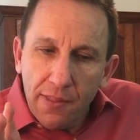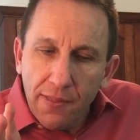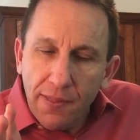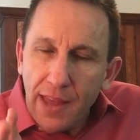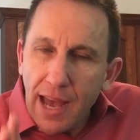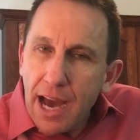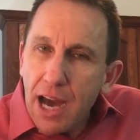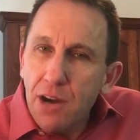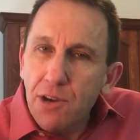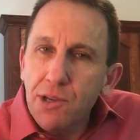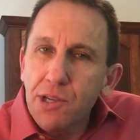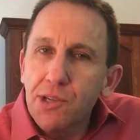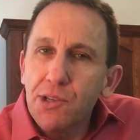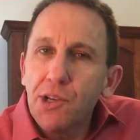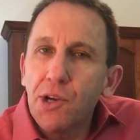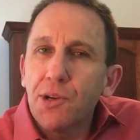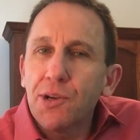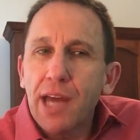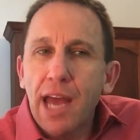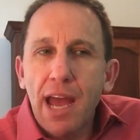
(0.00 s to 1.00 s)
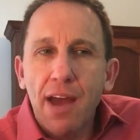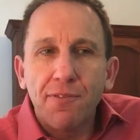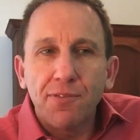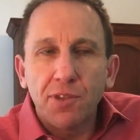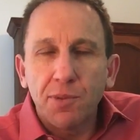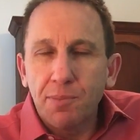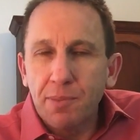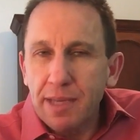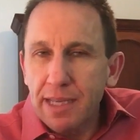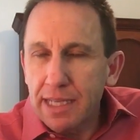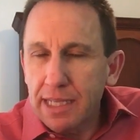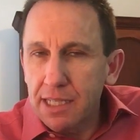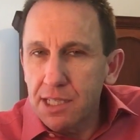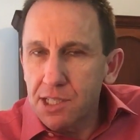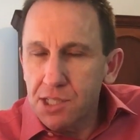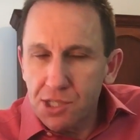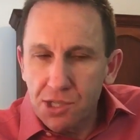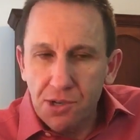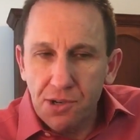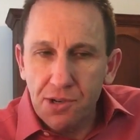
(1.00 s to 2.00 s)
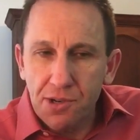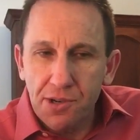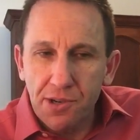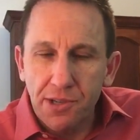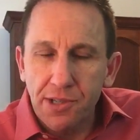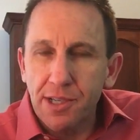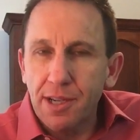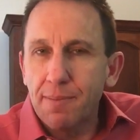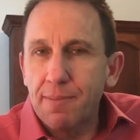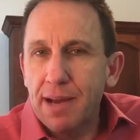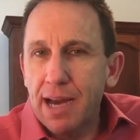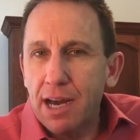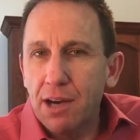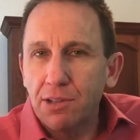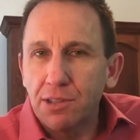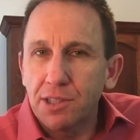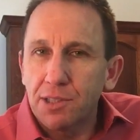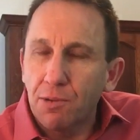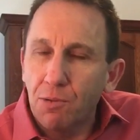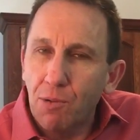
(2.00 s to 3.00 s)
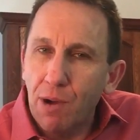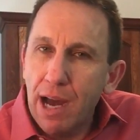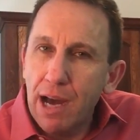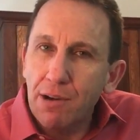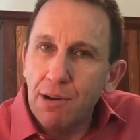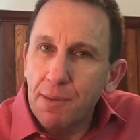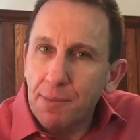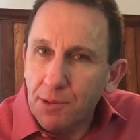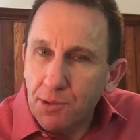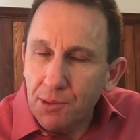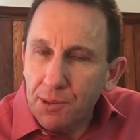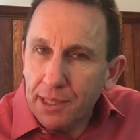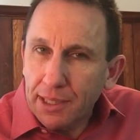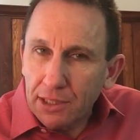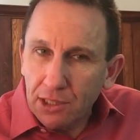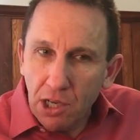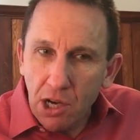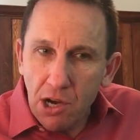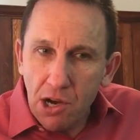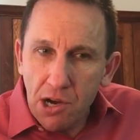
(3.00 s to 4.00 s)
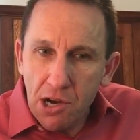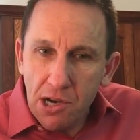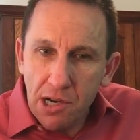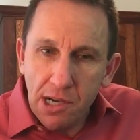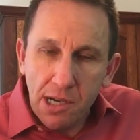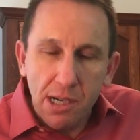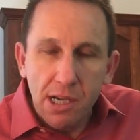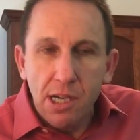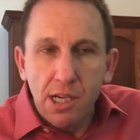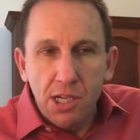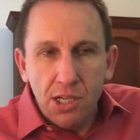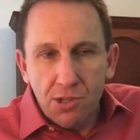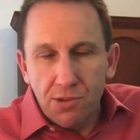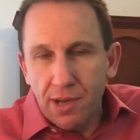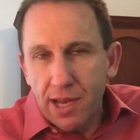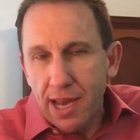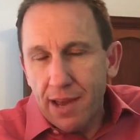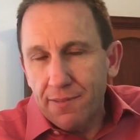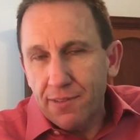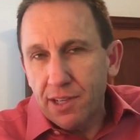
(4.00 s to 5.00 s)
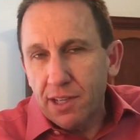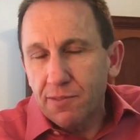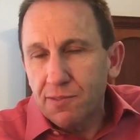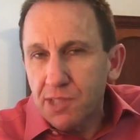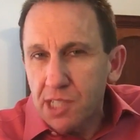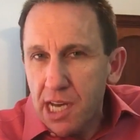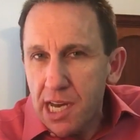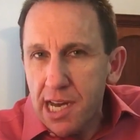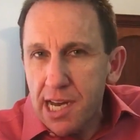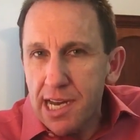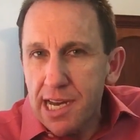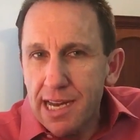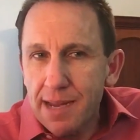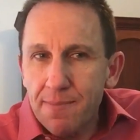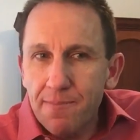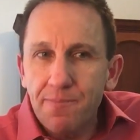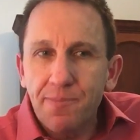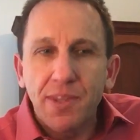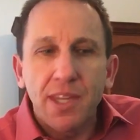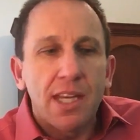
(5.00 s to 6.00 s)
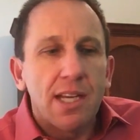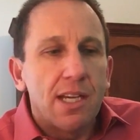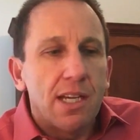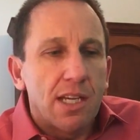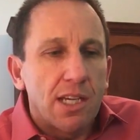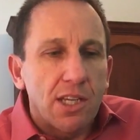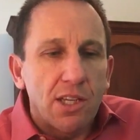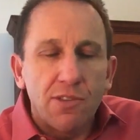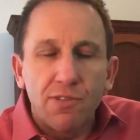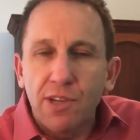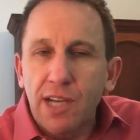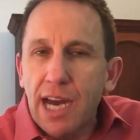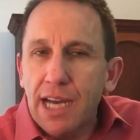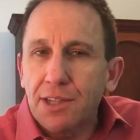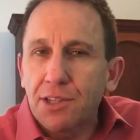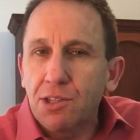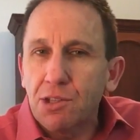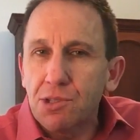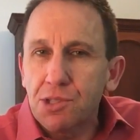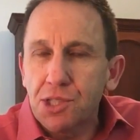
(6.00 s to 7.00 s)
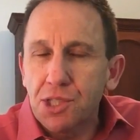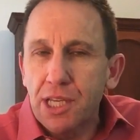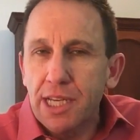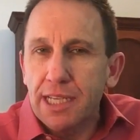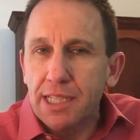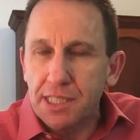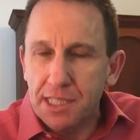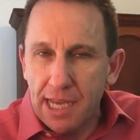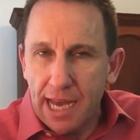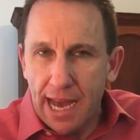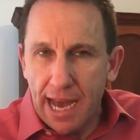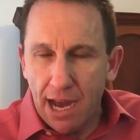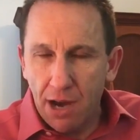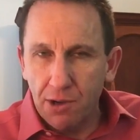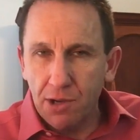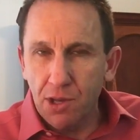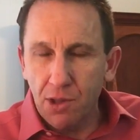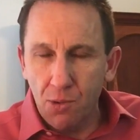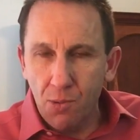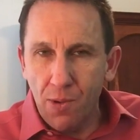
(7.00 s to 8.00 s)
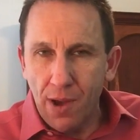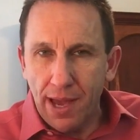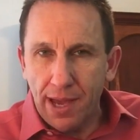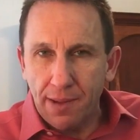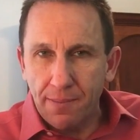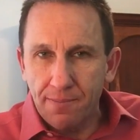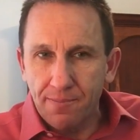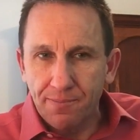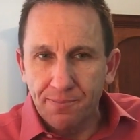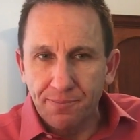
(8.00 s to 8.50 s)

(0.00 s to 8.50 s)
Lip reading: Now you don't have to be concerned about, wow, I'm going long. Do I have enough time? You've got those things out of the way.